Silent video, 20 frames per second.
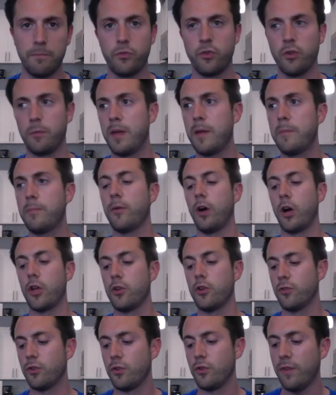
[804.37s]
Do
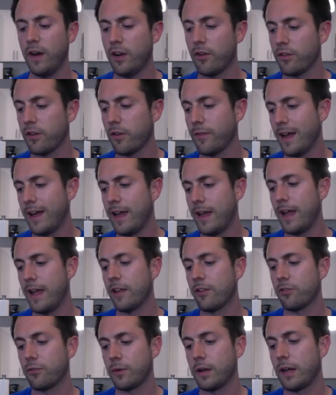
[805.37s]
you find yourself
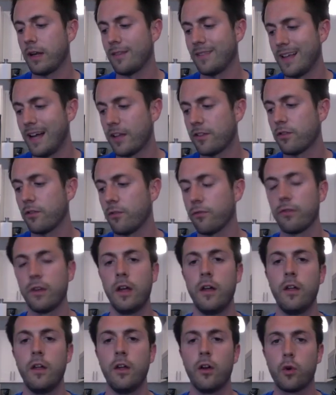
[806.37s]
answering lots of
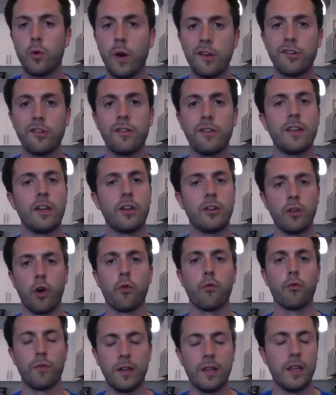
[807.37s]
questions that
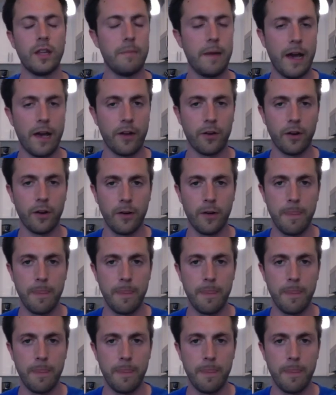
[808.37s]
don't really matter?